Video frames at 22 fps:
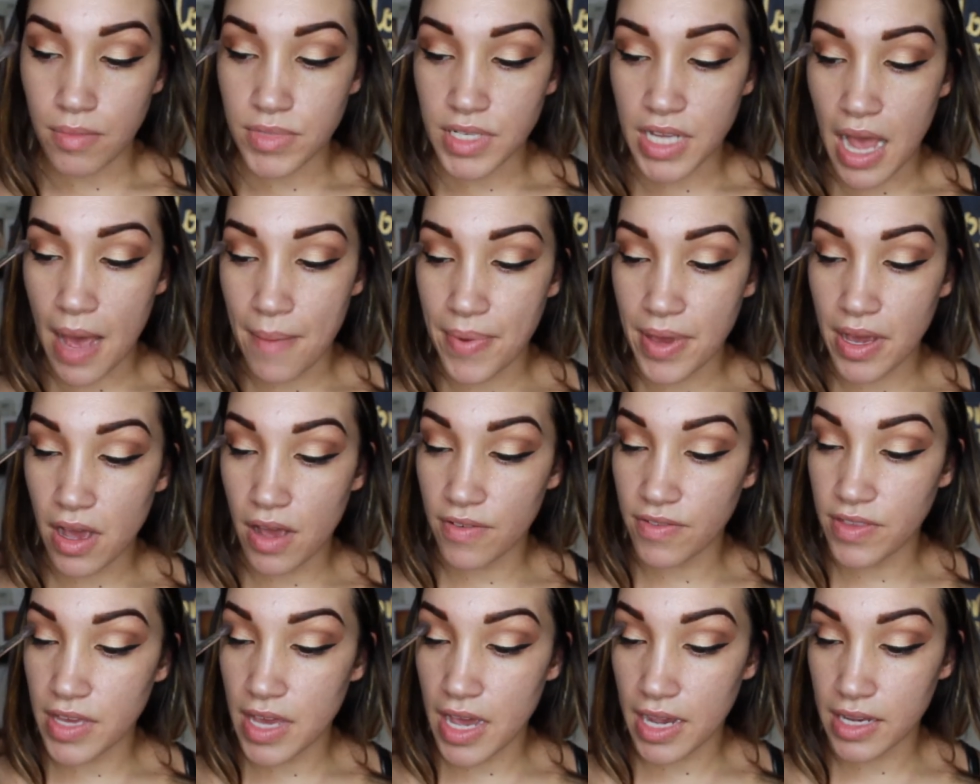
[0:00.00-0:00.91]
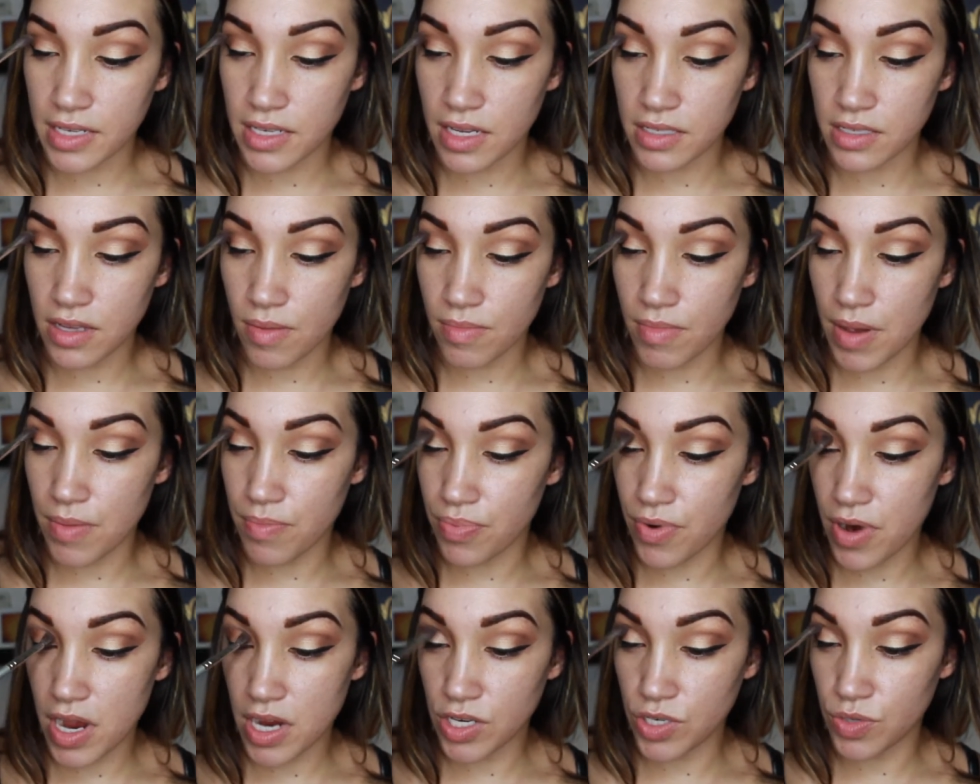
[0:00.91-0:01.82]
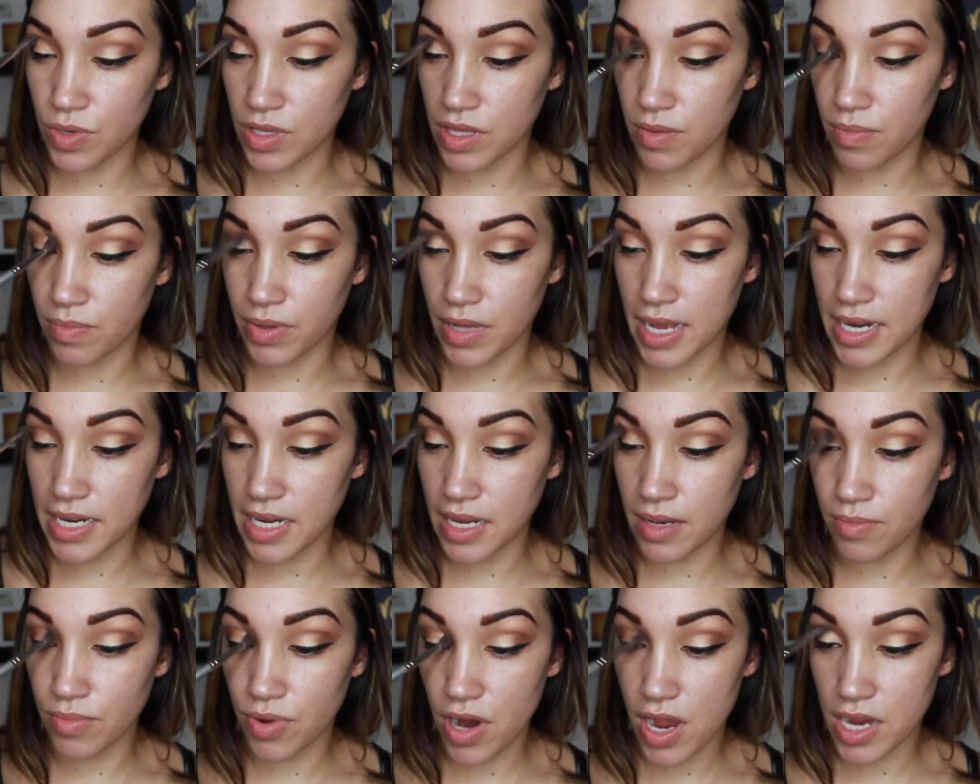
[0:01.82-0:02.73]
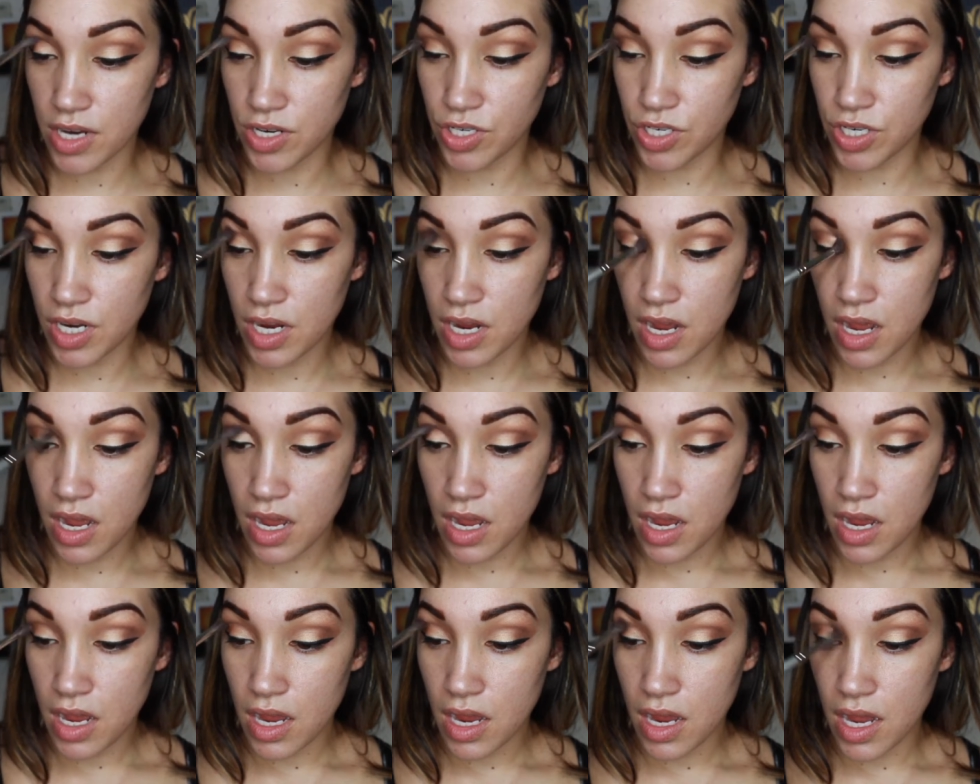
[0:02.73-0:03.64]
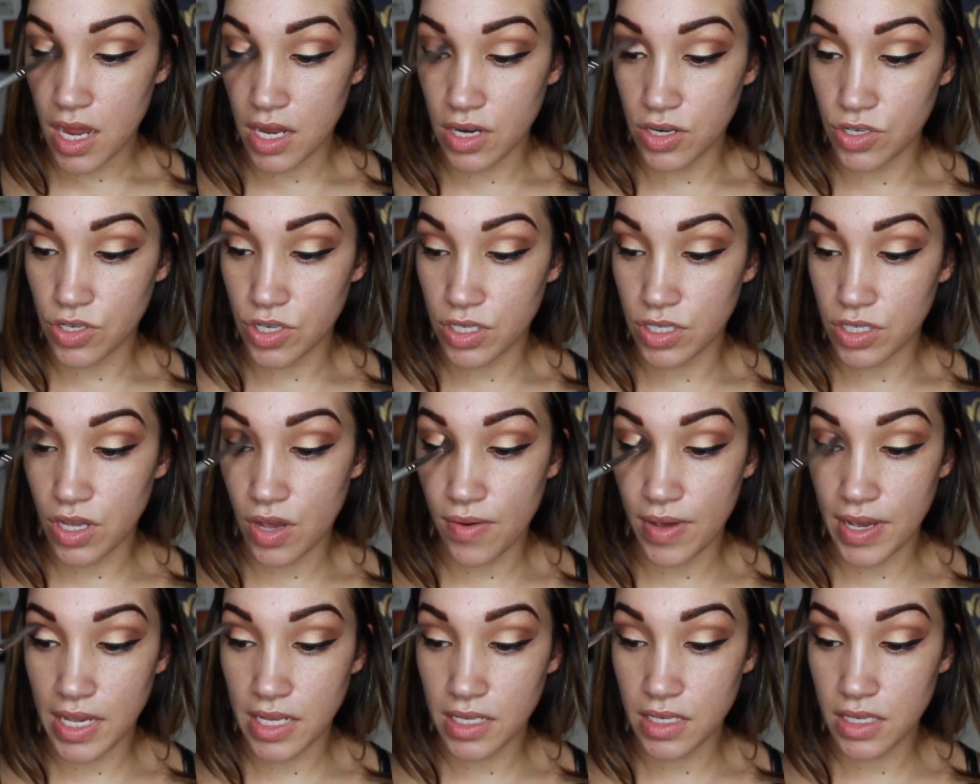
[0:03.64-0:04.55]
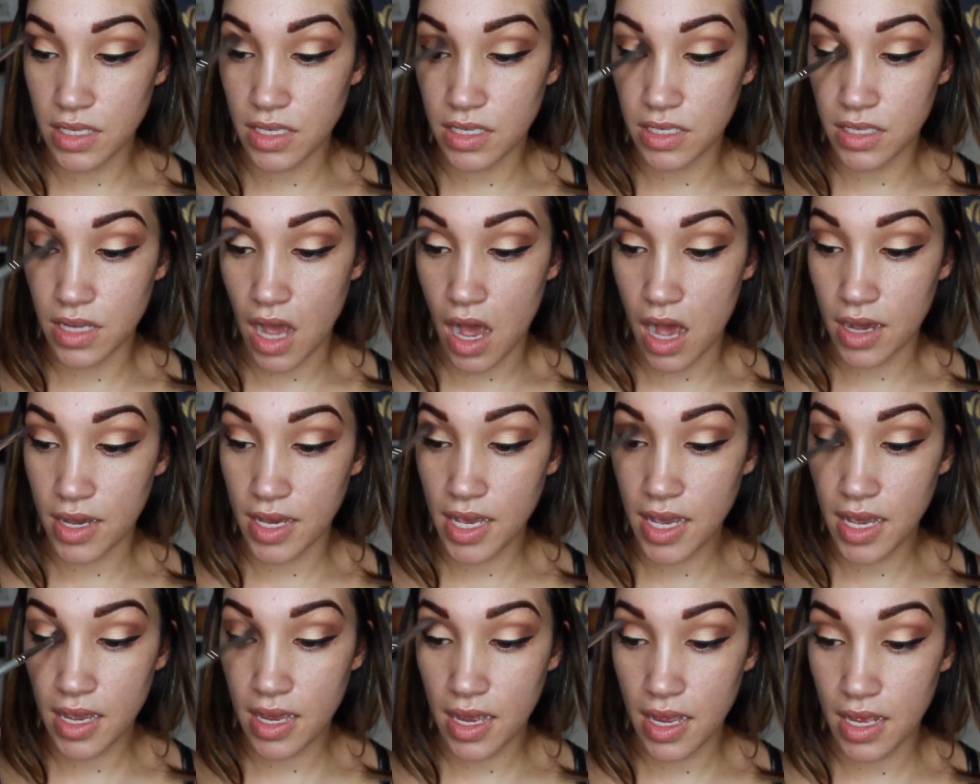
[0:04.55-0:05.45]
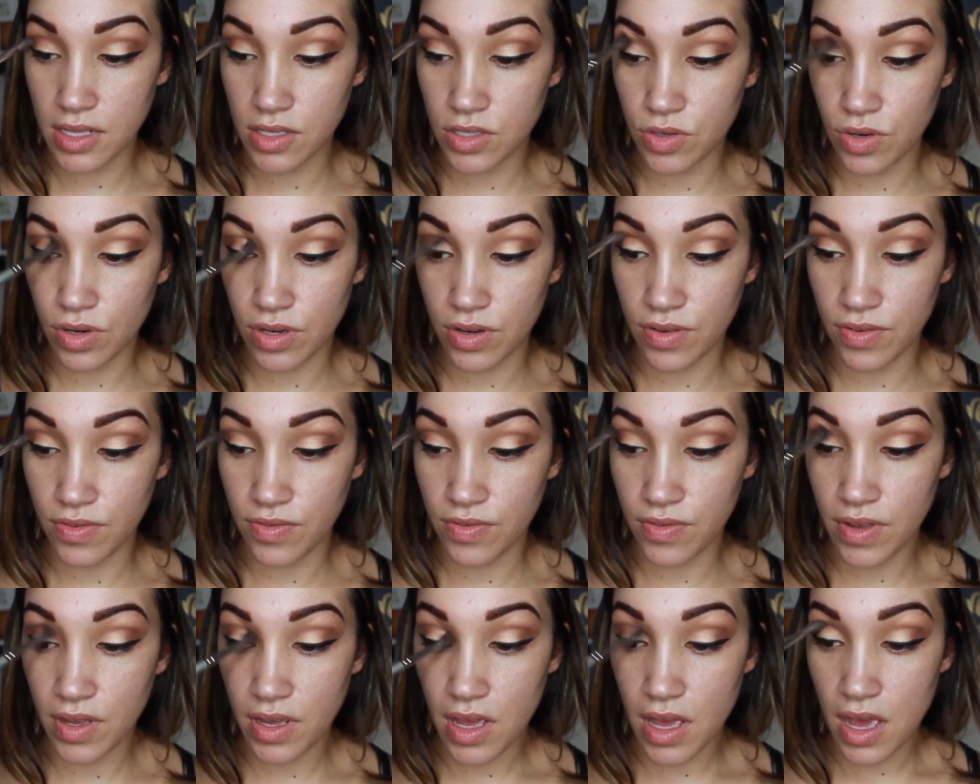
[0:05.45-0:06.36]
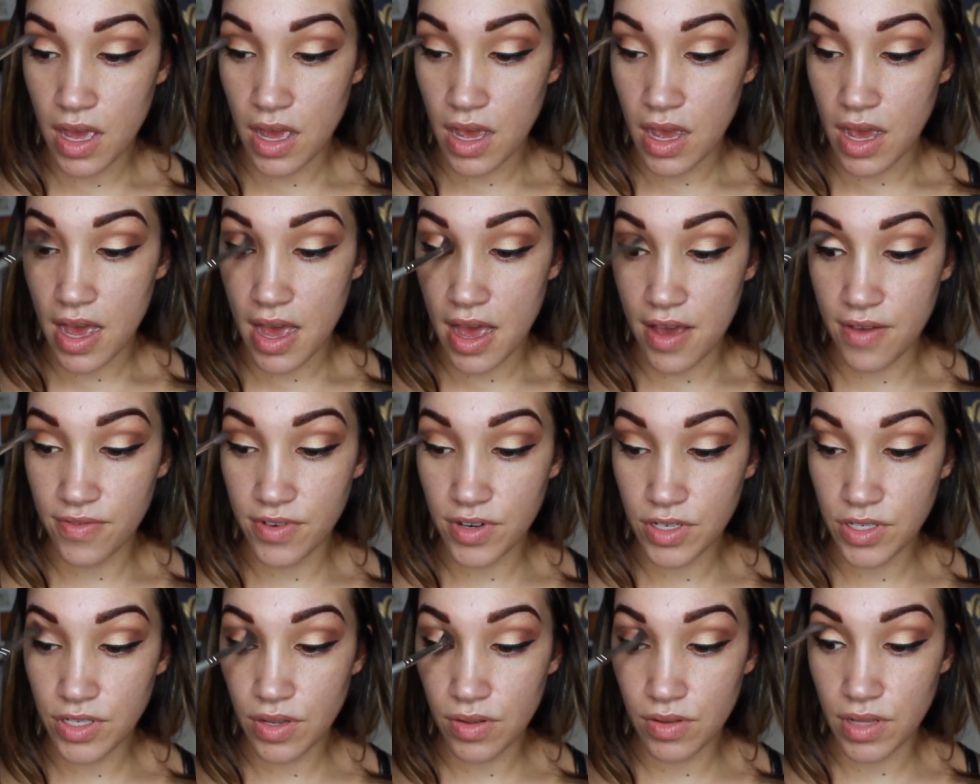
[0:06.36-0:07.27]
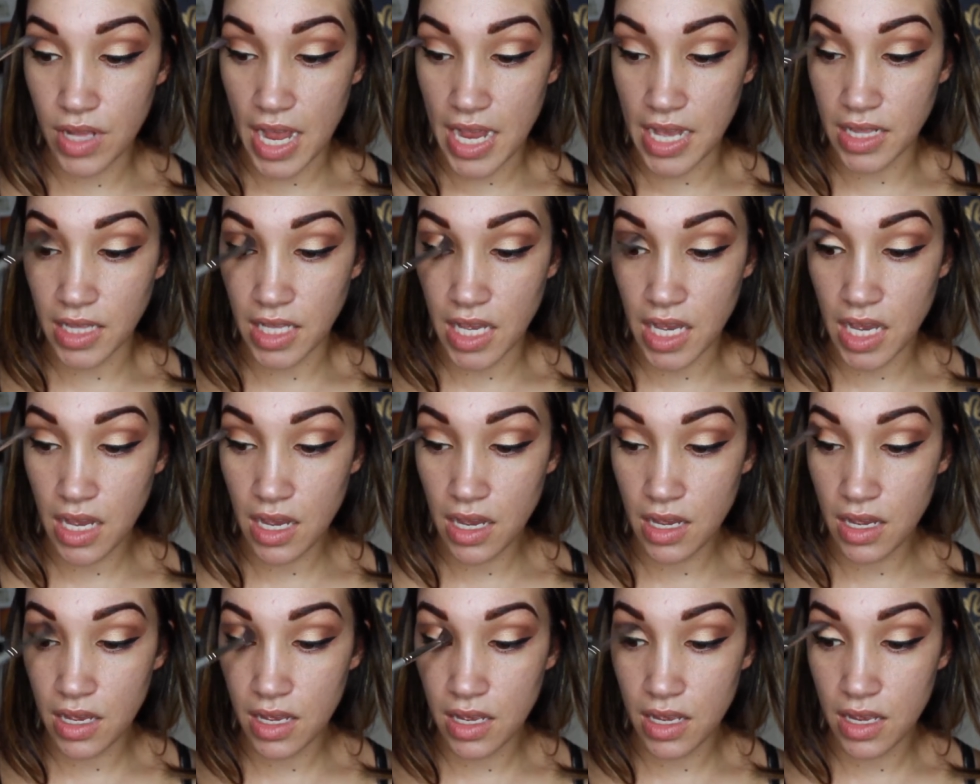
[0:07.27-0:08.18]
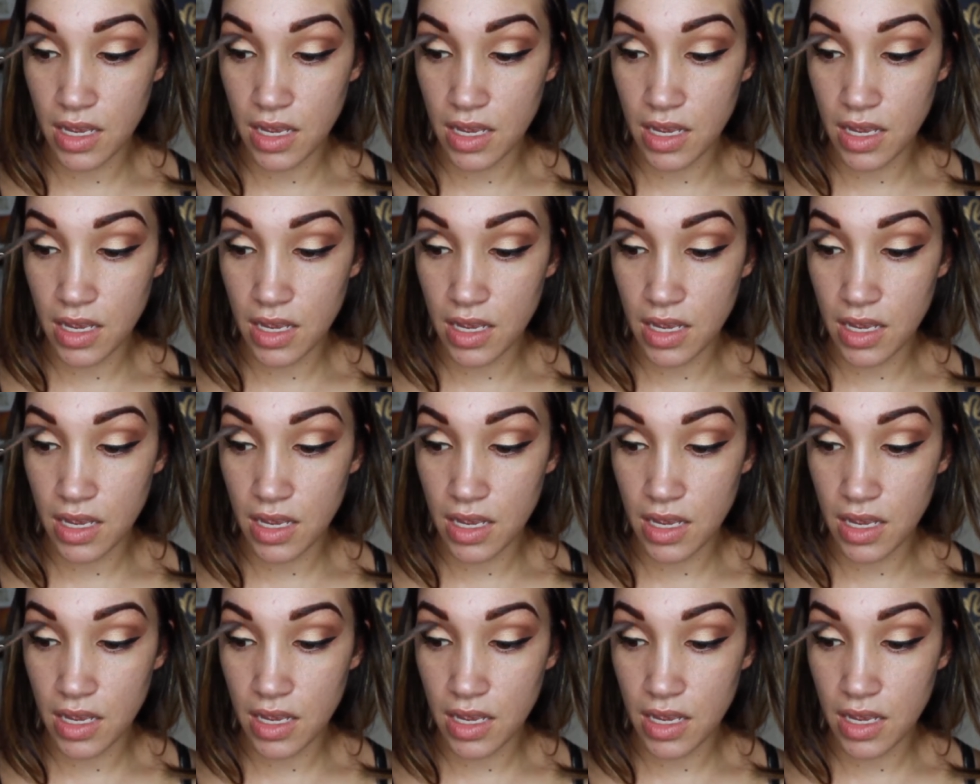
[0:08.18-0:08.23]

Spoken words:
tapping off the excess on my brush with a blending brush, and just going into the socket and sort of ever so lightly